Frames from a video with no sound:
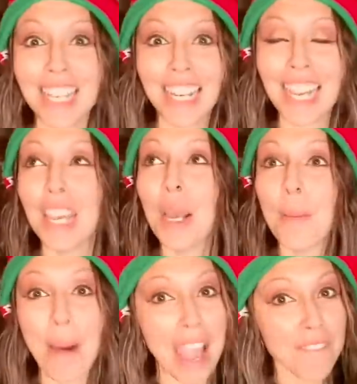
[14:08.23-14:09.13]
it.
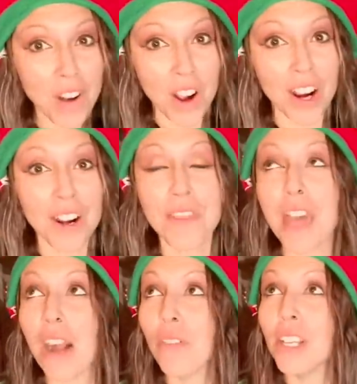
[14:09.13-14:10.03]
By far, that
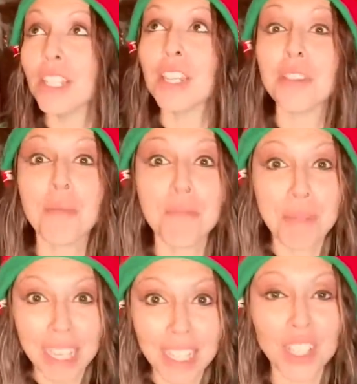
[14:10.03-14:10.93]
was the
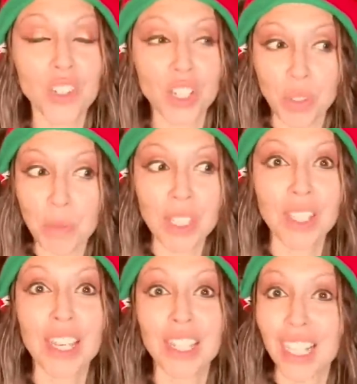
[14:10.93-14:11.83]
biggest Christmas
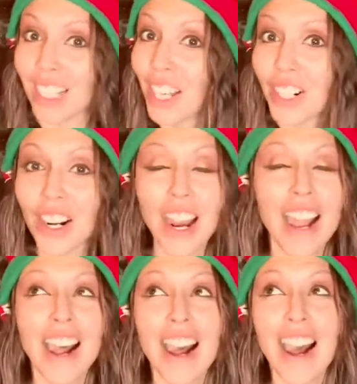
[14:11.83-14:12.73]
declutter
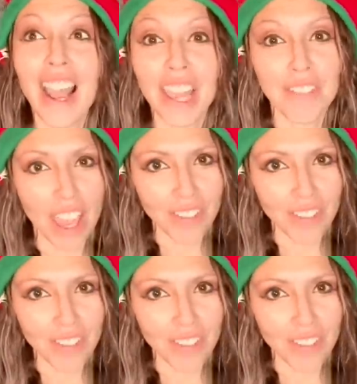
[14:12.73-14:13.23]
I have ever